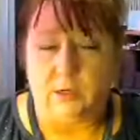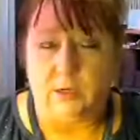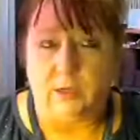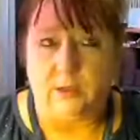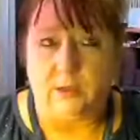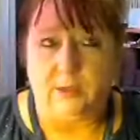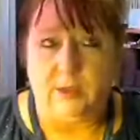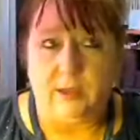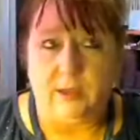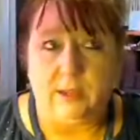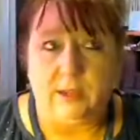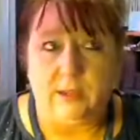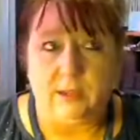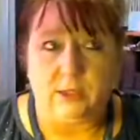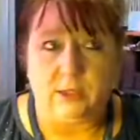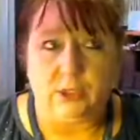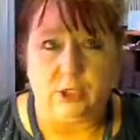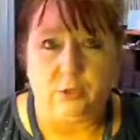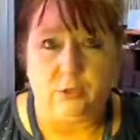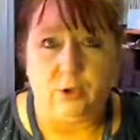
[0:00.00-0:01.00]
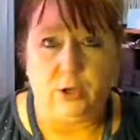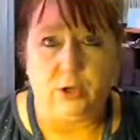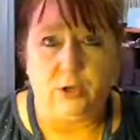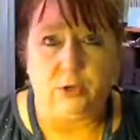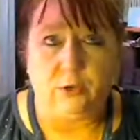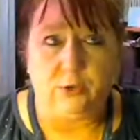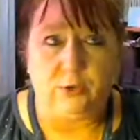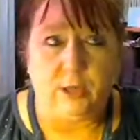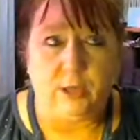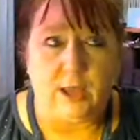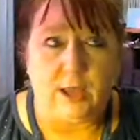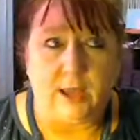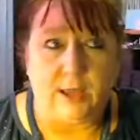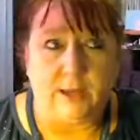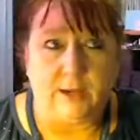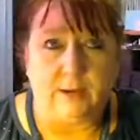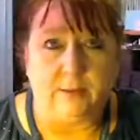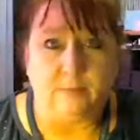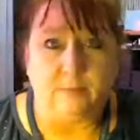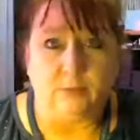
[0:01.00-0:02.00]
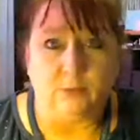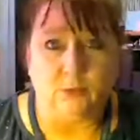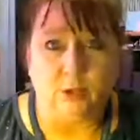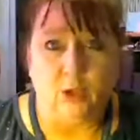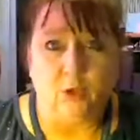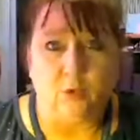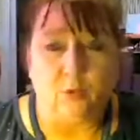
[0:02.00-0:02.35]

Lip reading: I think I hit 200 items